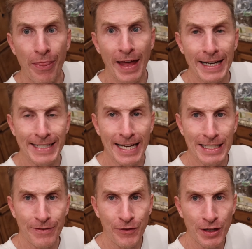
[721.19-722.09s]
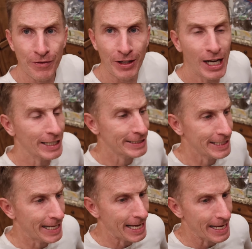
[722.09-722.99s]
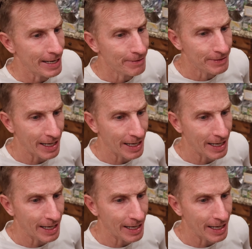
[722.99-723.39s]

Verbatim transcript: That does it for the vlog today.